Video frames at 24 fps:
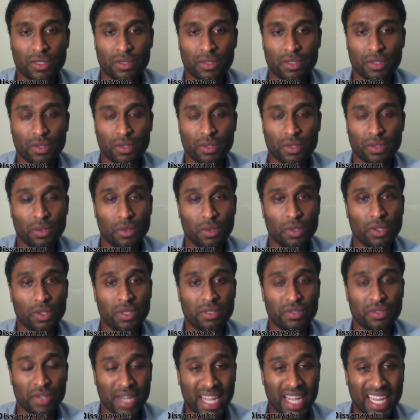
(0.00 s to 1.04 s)
through
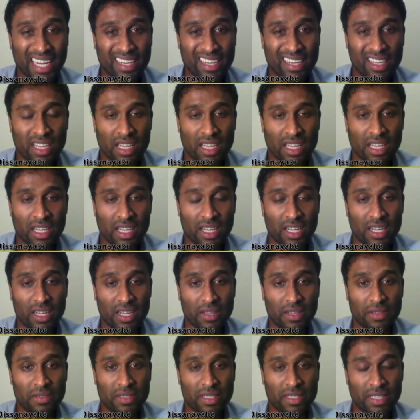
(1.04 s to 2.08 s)
trade,
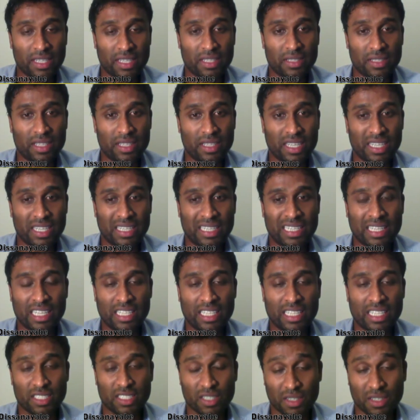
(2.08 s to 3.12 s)
the
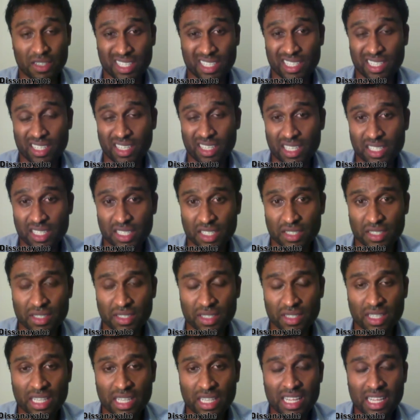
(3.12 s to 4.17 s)
historical
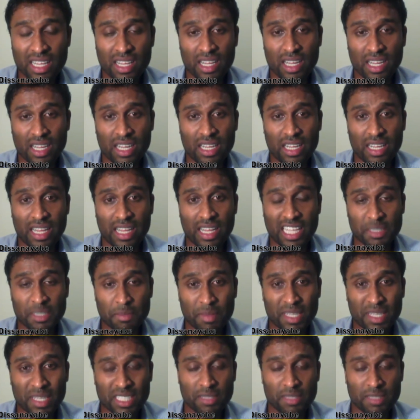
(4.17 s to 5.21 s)
cultural
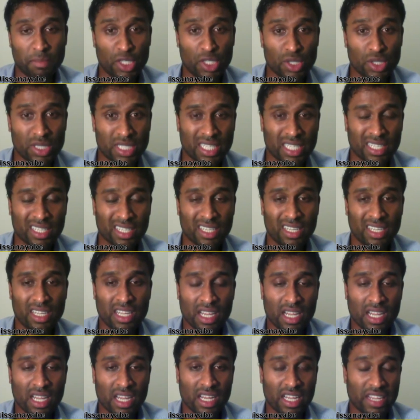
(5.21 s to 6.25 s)
aspects, music,
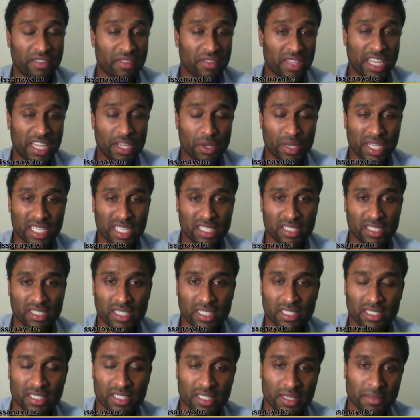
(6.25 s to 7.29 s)
even the education
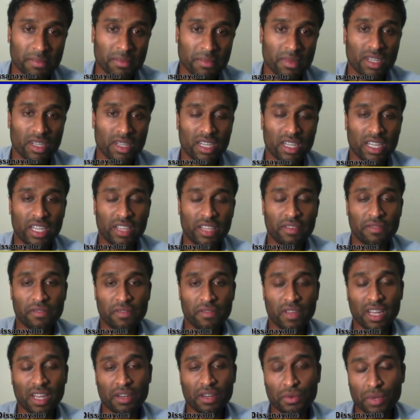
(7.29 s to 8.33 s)
system, if
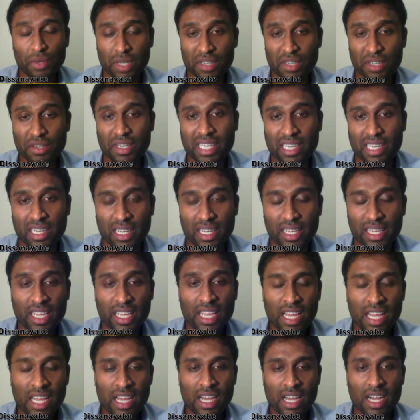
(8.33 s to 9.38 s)
done correctly,
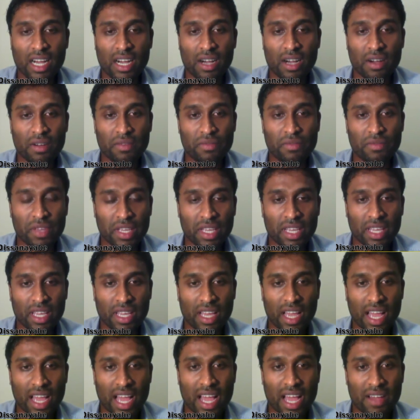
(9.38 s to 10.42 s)
we
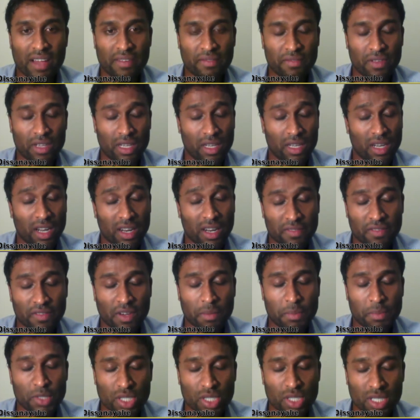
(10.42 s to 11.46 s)
have a lot of
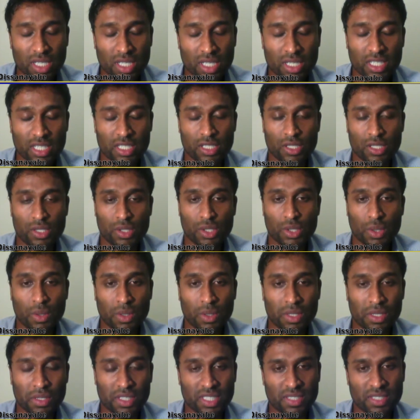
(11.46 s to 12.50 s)
opportunities to show
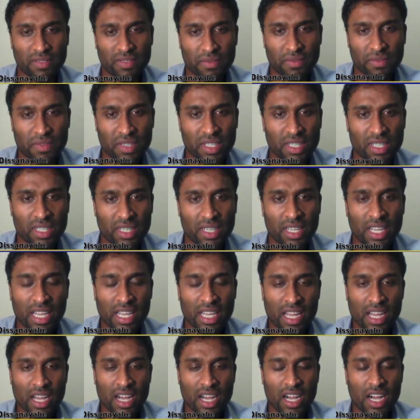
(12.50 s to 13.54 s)
the rest of the world
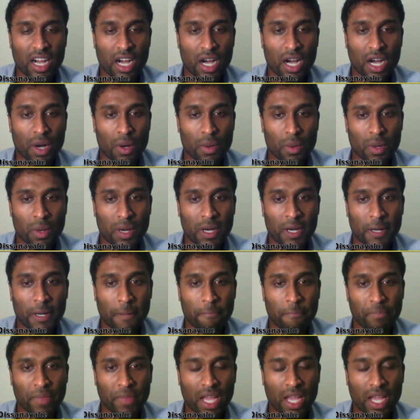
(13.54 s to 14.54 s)
how